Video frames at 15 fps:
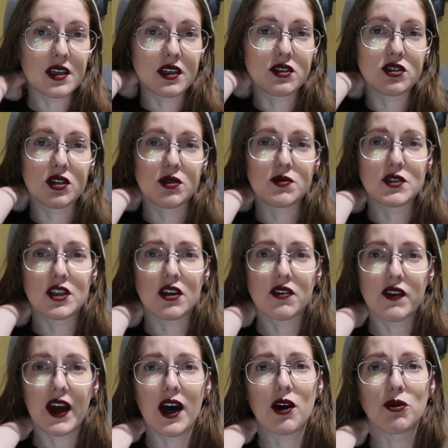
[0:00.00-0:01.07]
in terms
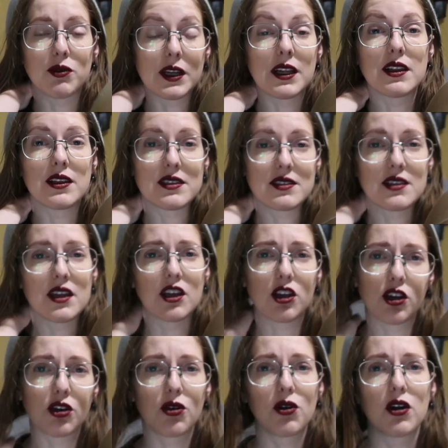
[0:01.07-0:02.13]
of how
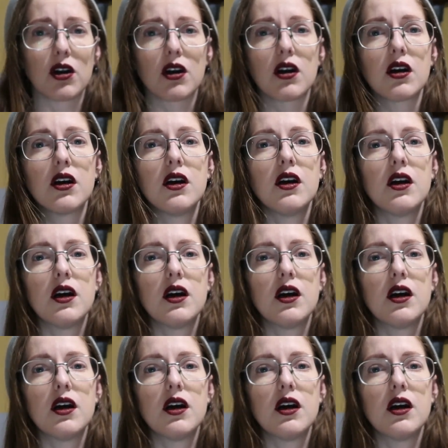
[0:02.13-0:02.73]
realistic your